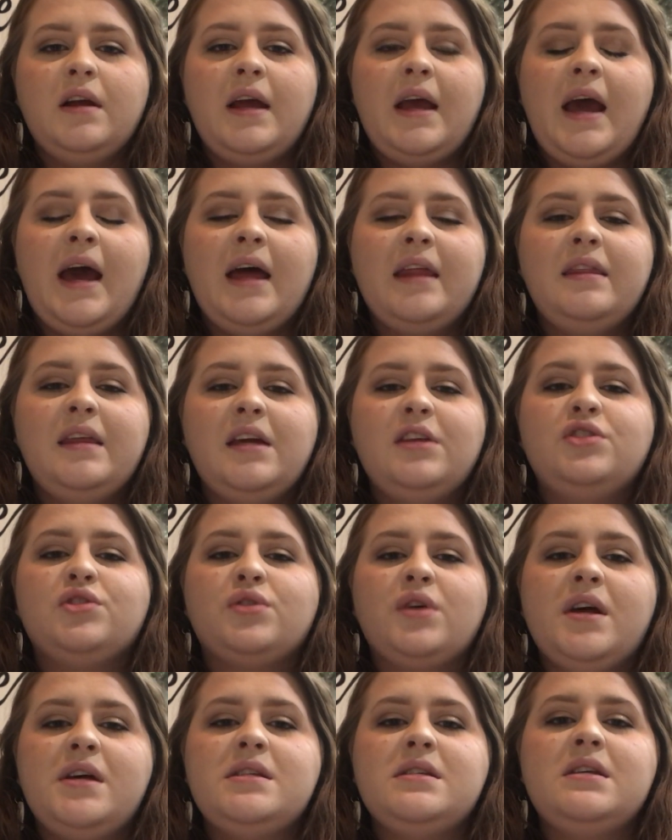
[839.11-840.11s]
had they
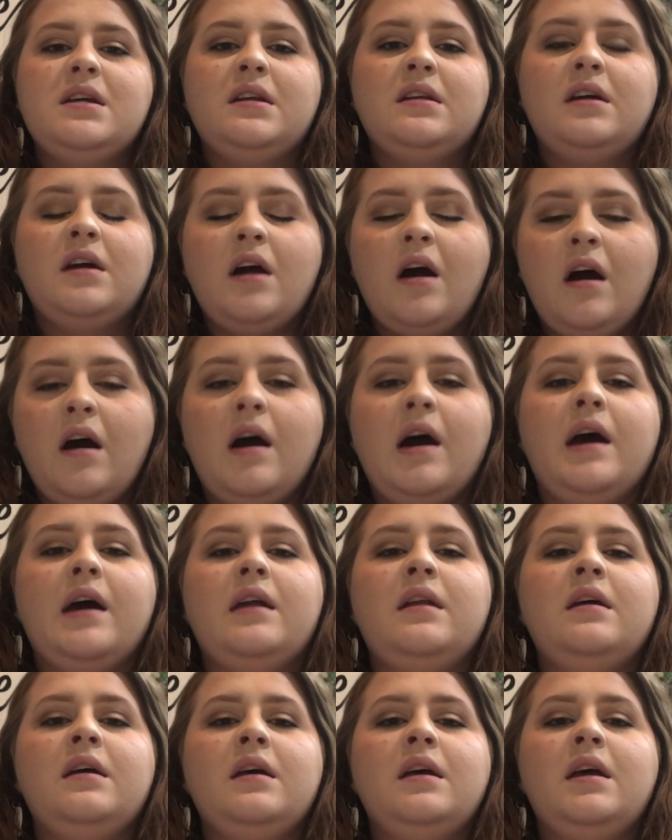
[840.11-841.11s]
trusted
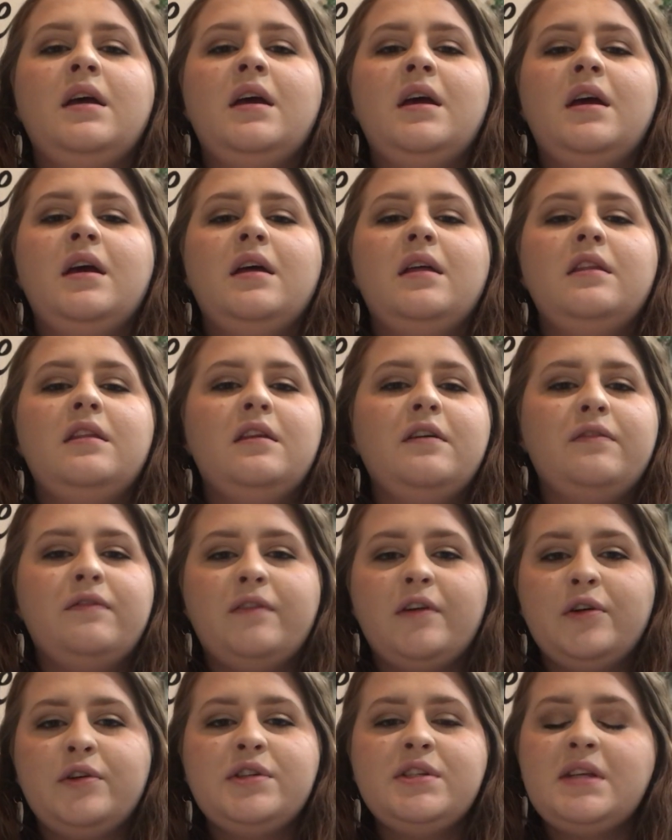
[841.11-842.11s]
God the
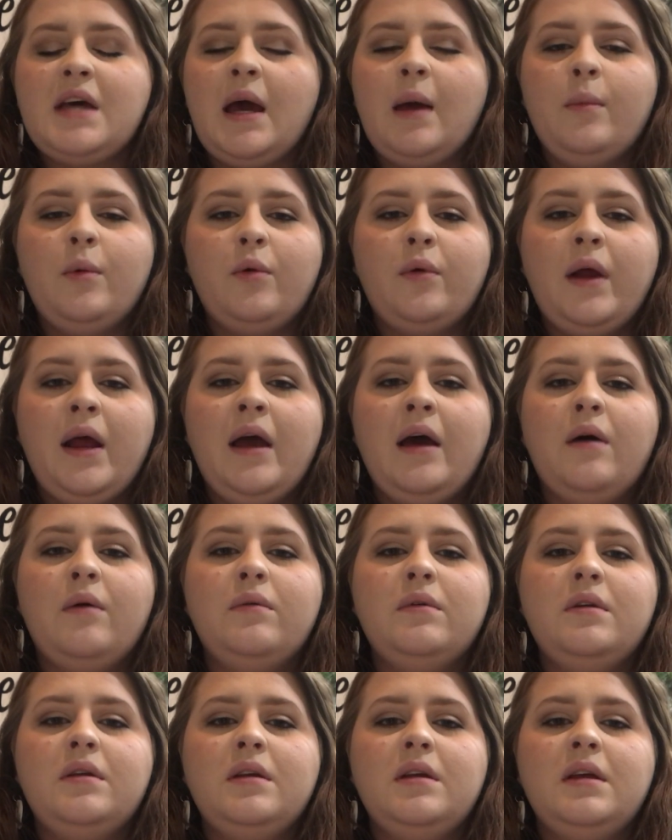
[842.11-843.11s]
first time
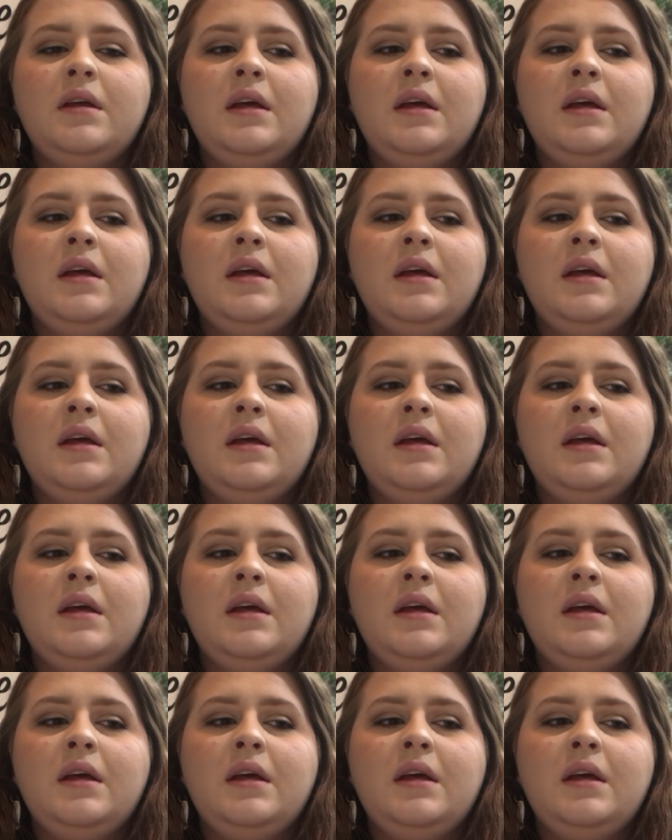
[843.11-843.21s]
around.